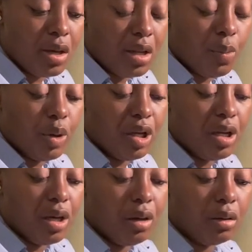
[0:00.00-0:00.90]
they were
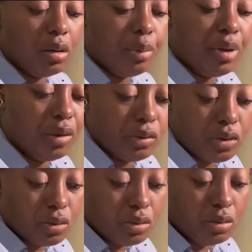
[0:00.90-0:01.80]
getting held on a
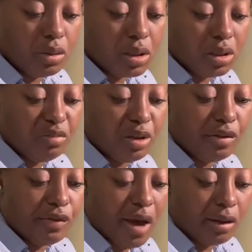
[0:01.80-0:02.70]
pedestal. This could have been
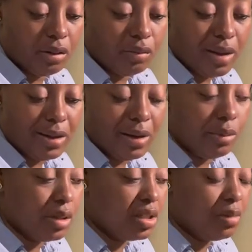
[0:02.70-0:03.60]
a fact that whether they
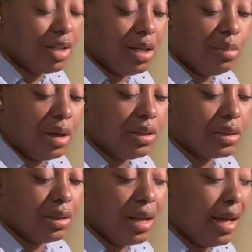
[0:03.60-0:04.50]
were intimidated by
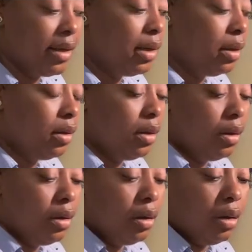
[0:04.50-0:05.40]
this or not
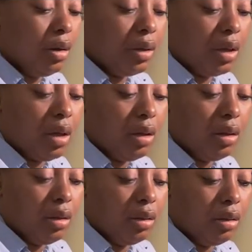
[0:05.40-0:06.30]
okay
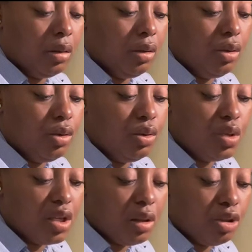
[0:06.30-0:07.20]
uh you
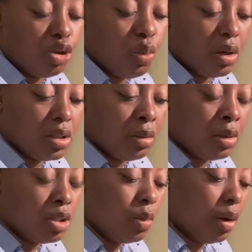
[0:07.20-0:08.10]
said that you wanted
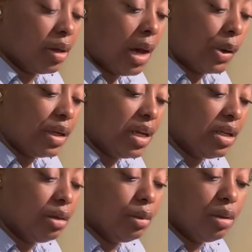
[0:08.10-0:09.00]
something to work out or they
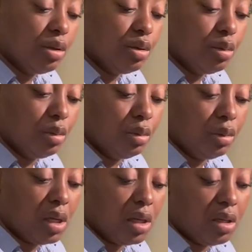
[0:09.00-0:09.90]
did with you
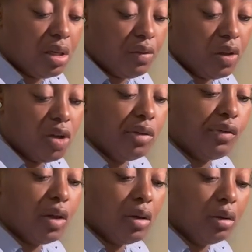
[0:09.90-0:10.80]
and it definitely could have
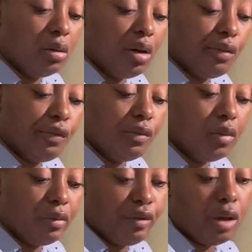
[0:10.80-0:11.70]
failed a,
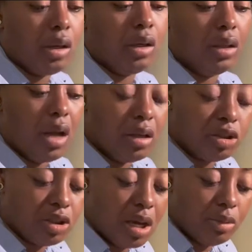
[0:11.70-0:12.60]
failure to
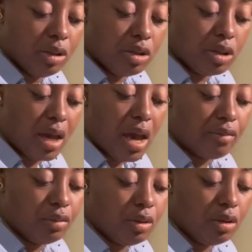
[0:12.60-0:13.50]
launch type energy i have
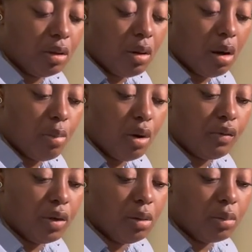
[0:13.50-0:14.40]
to read the card both
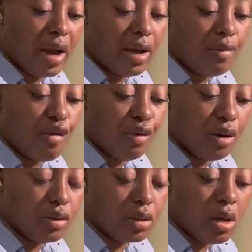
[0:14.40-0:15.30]
upright and
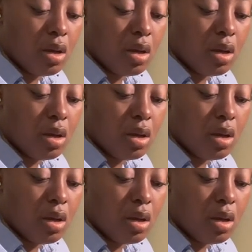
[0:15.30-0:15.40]
reverse